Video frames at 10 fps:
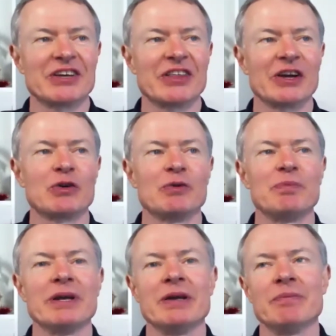So they could
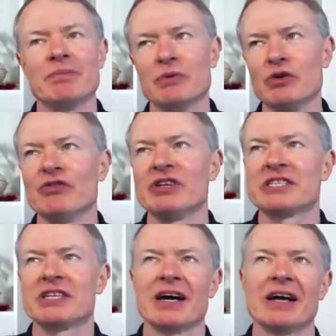be movie
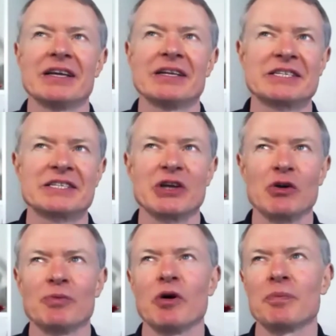stars,
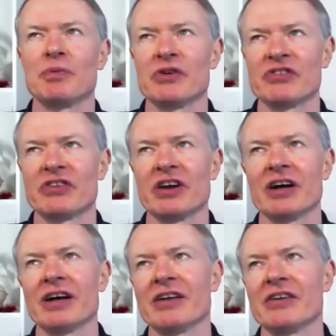soap opera
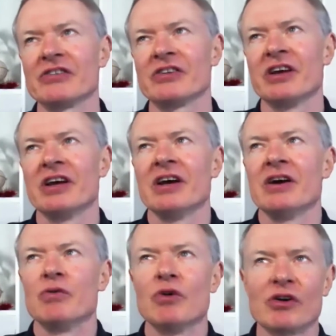stars,
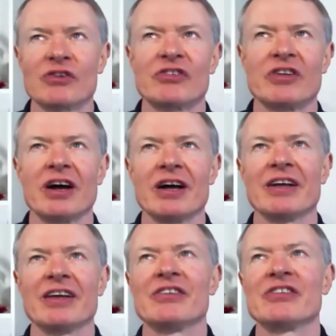rock
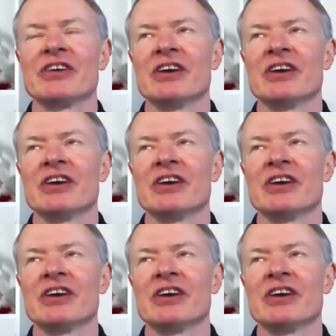stars,